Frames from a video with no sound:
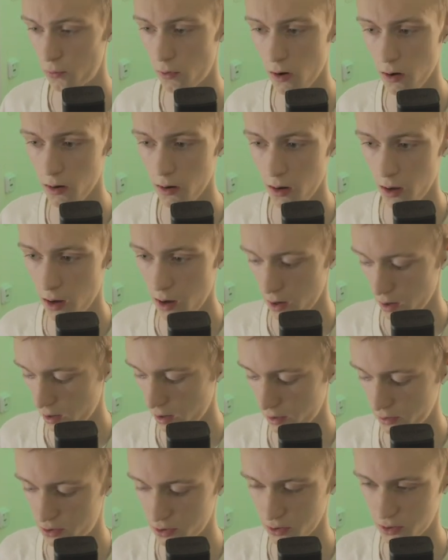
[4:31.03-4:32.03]
1,
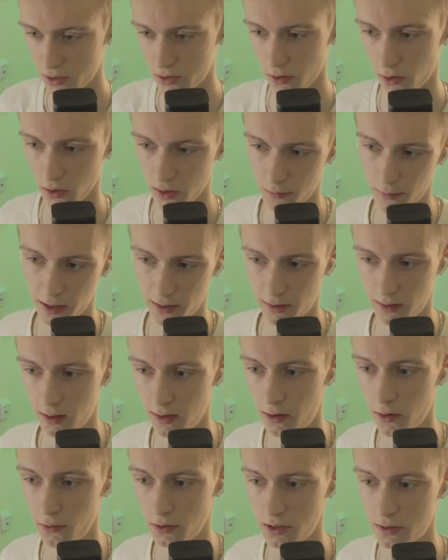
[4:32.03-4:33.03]
it just
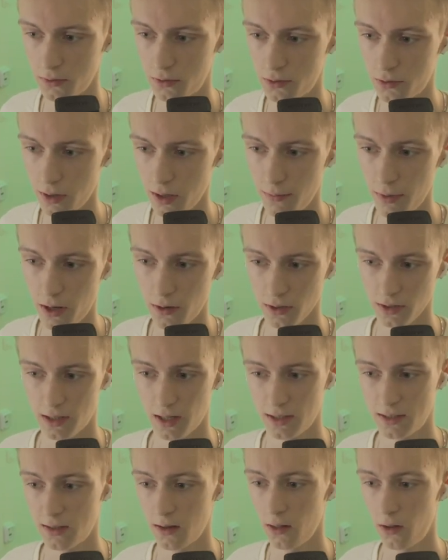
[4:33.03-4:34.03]
automatically goes to 3 because
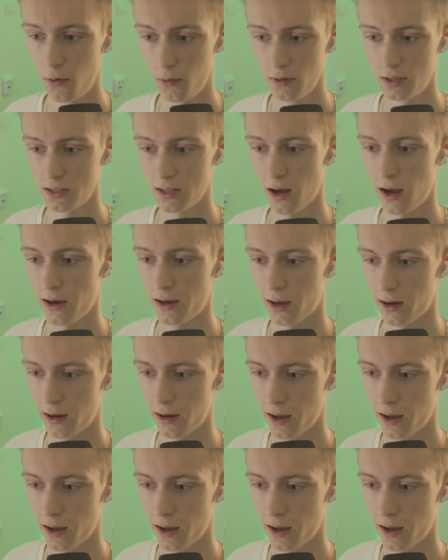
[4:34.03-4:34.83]
that's the lowest I can